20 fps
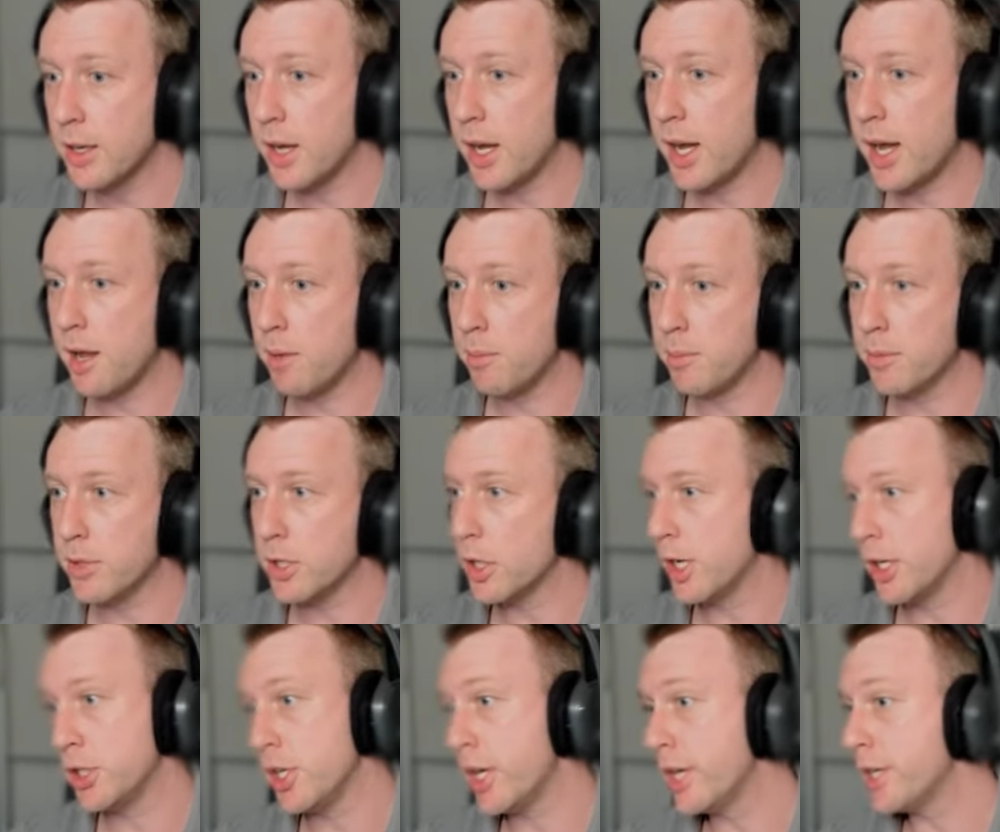Yeah,
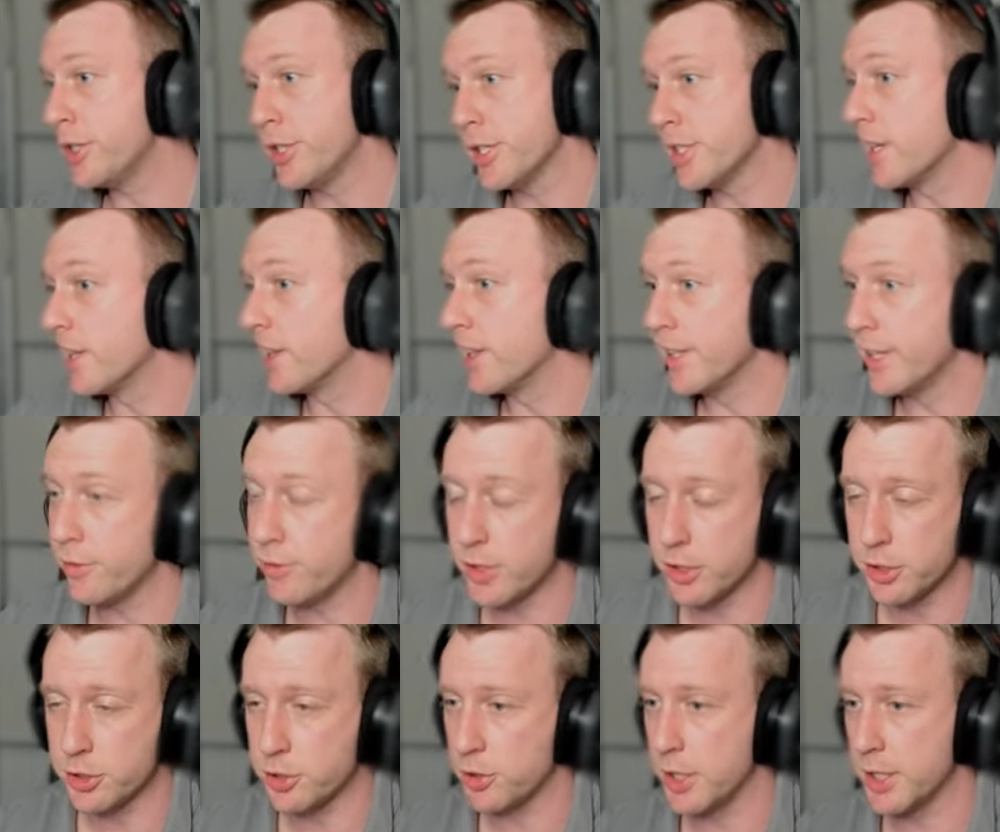it's just a linear
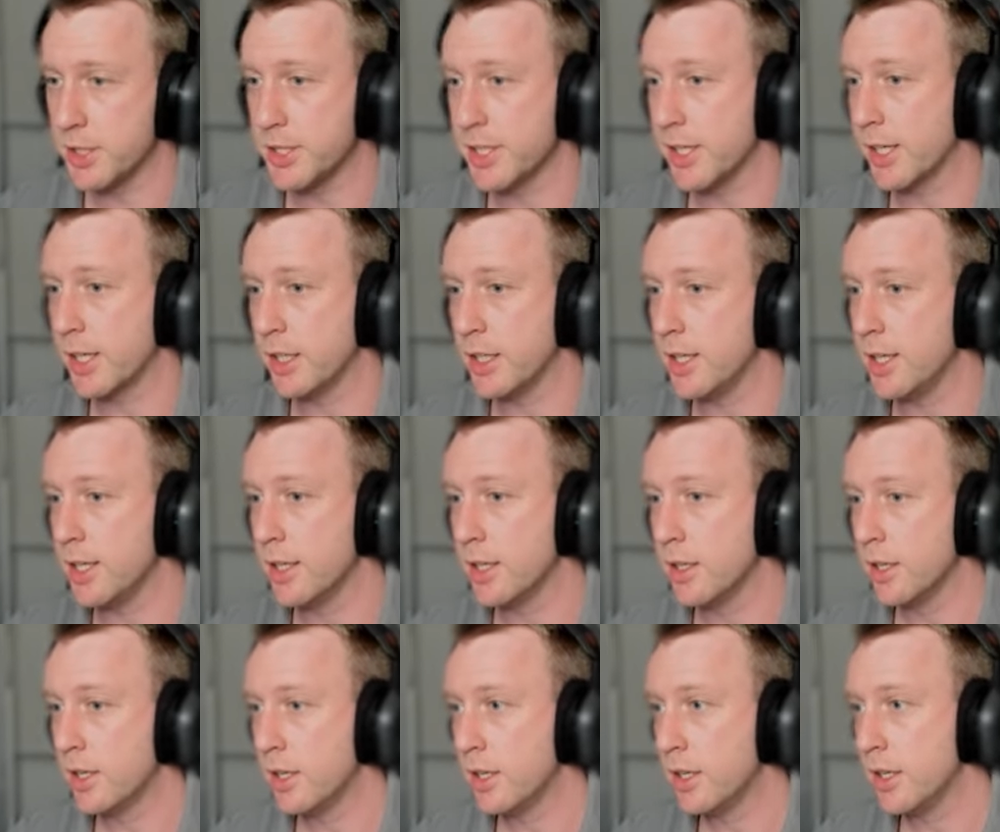function, right? It's like a year
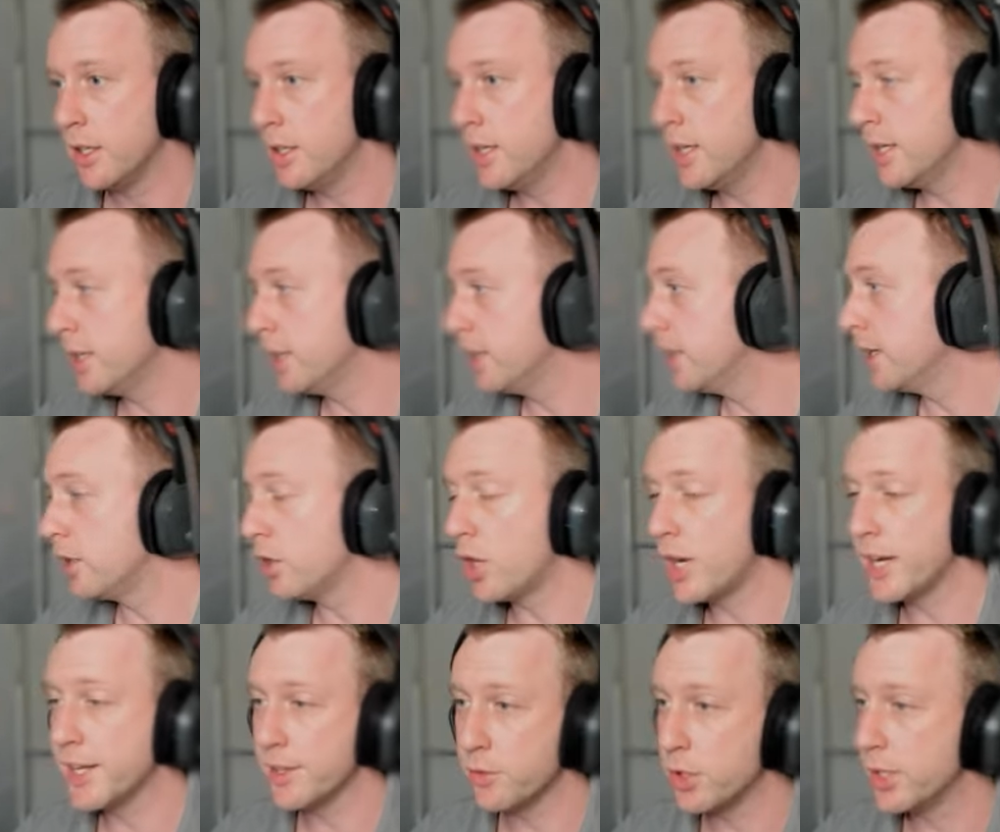9
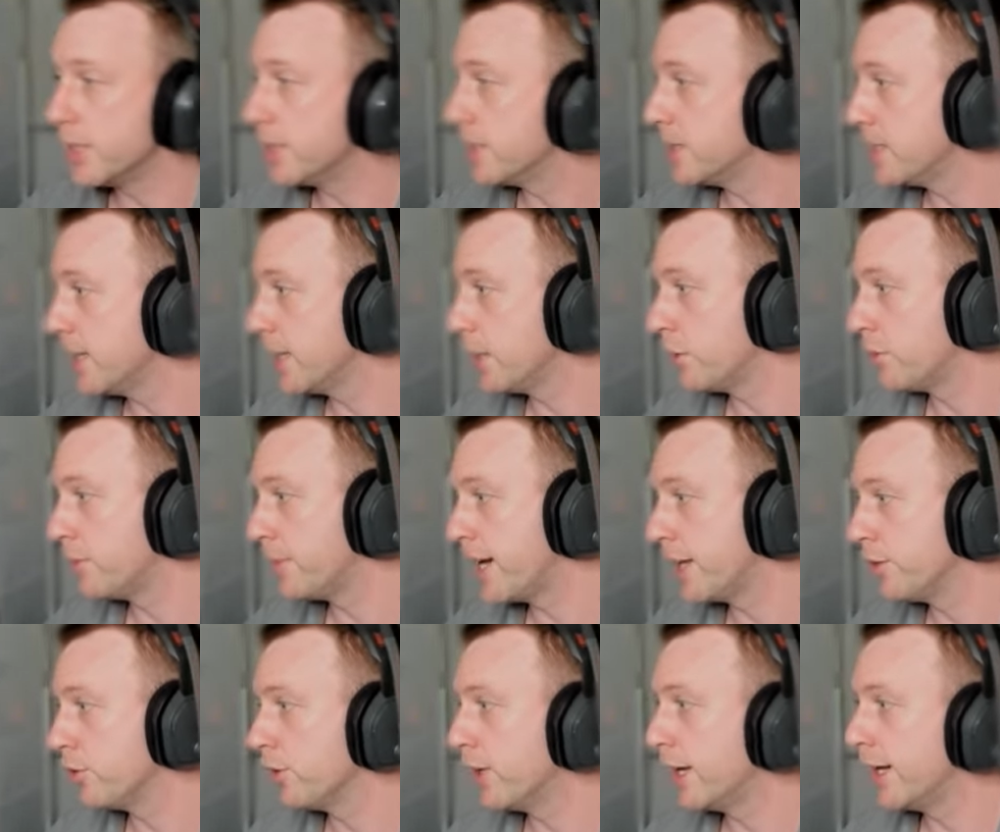level understanding of
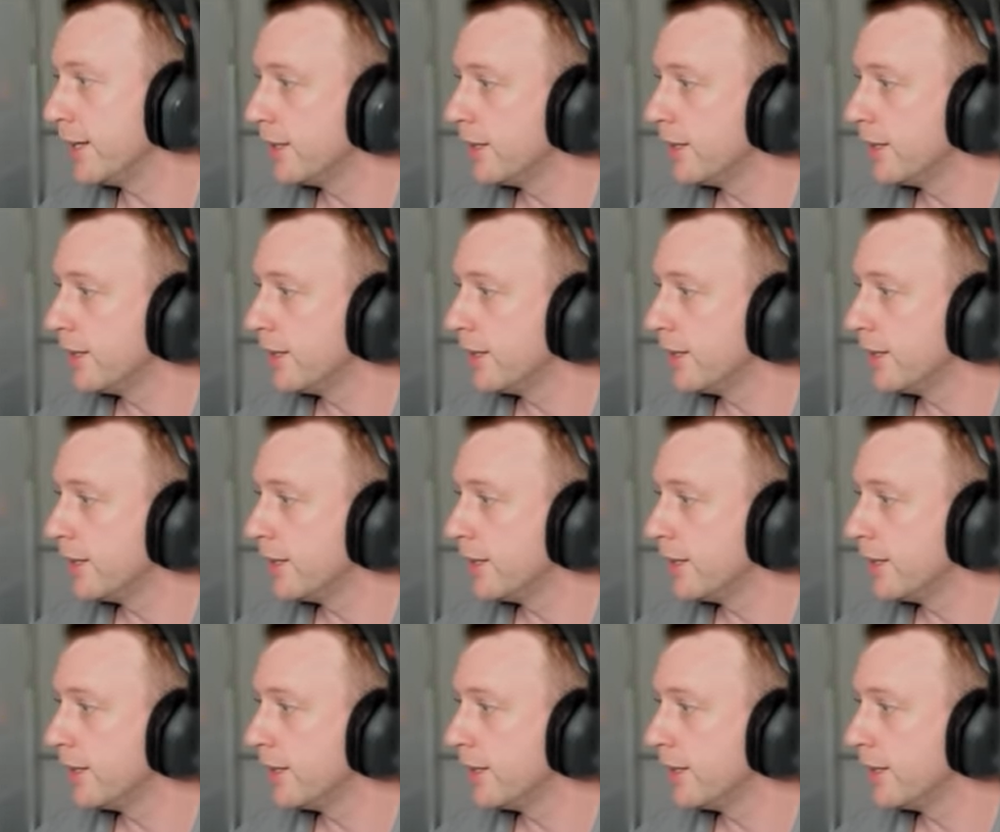math, right?